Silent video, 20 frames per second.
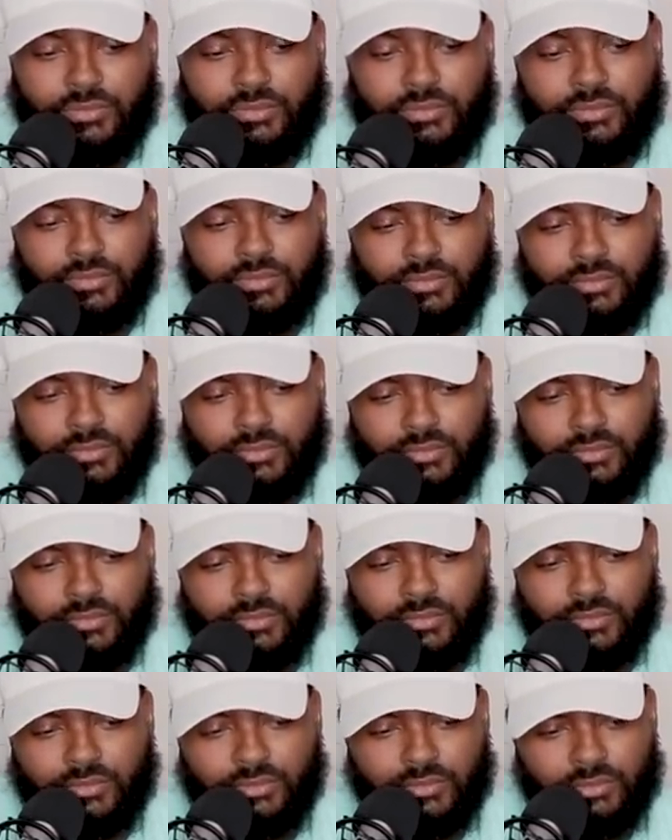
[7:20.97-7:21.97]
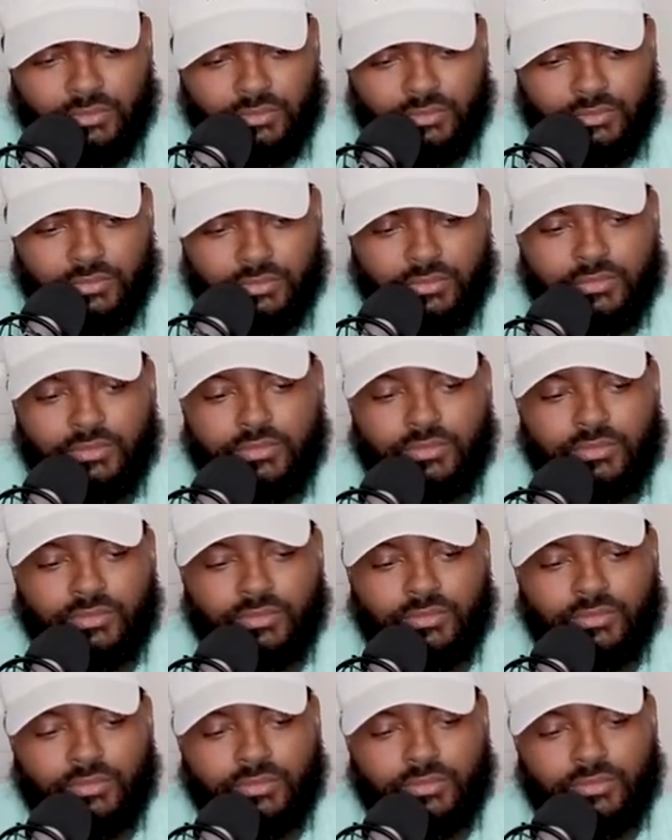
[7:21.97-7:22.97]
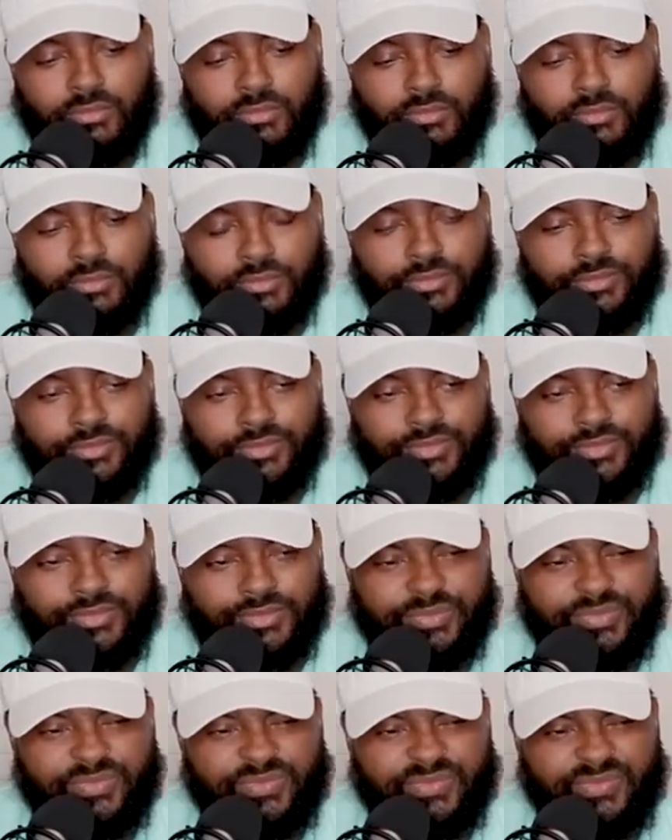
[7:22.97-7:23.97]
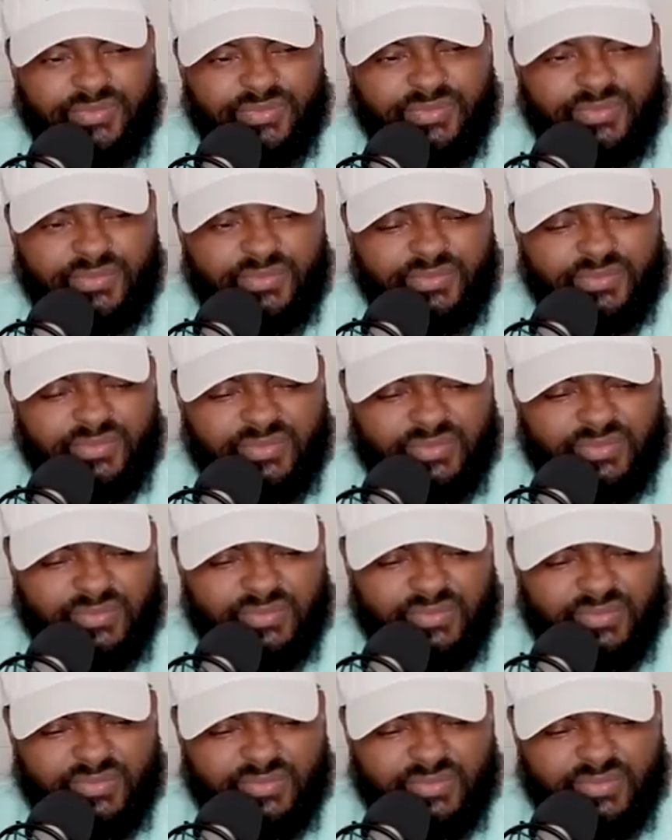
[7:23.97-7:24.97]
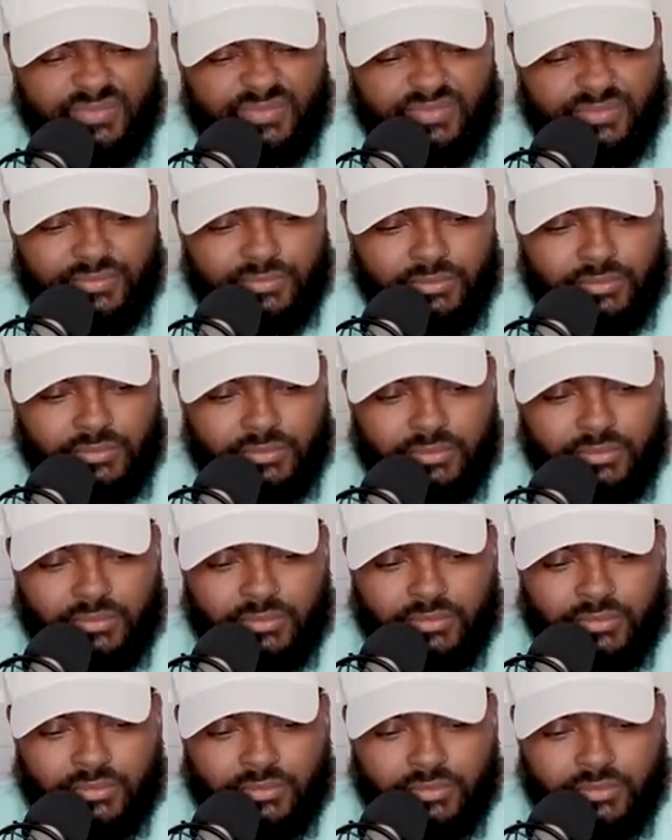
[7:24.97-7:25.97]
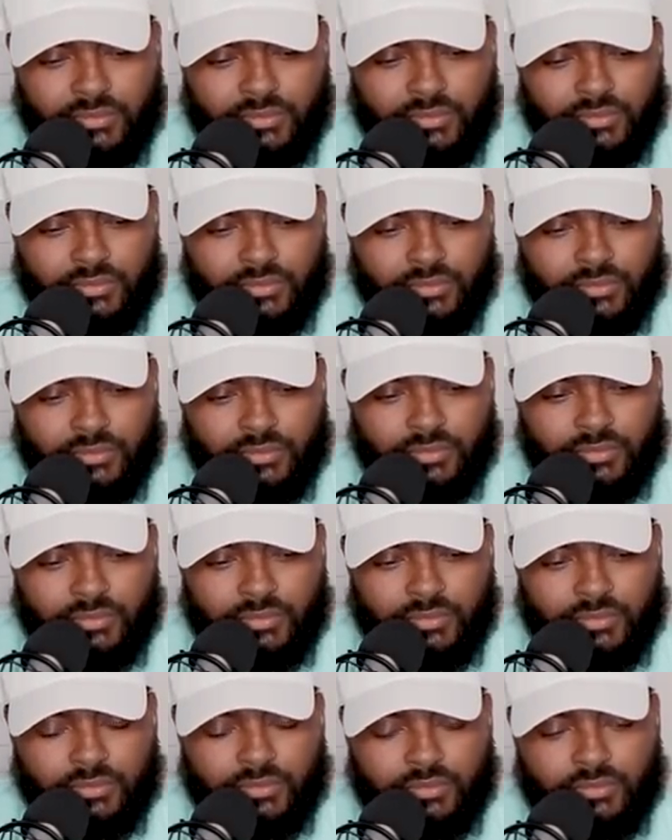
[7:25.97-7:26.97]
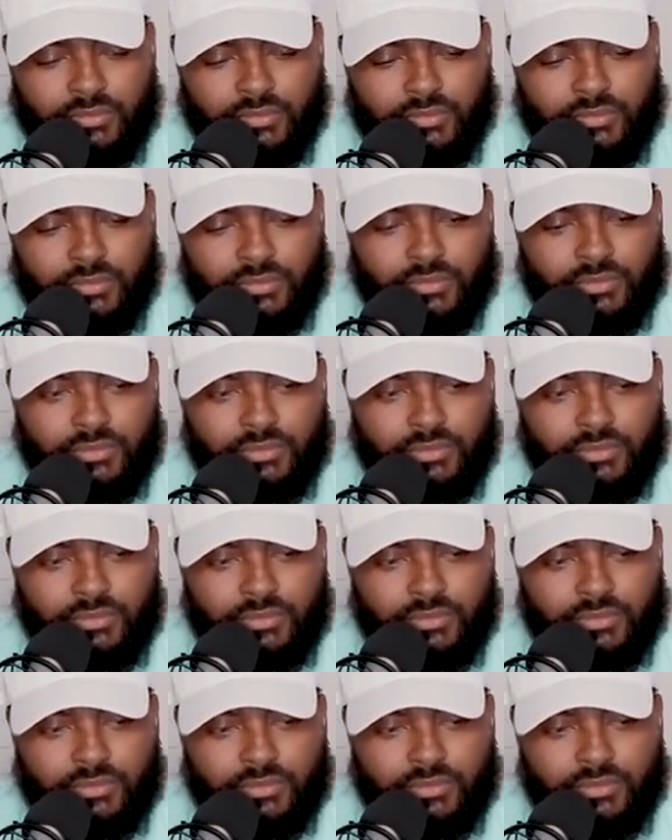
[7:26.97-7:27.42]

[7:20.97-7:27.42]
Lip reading: The person shown says nothing.